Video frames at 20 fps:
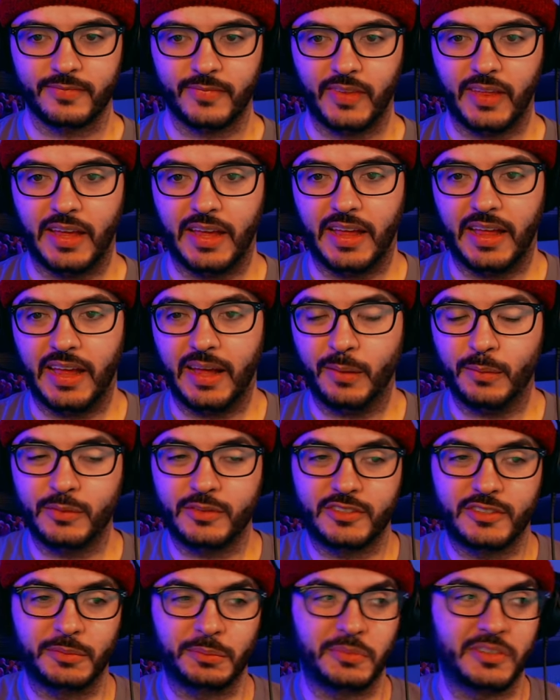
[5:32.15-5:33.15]
Yeah, that was
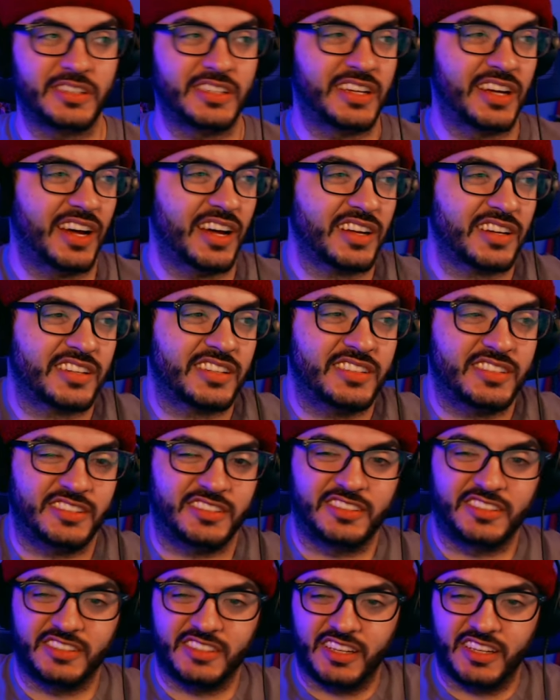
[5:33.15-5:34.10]
some yuckage.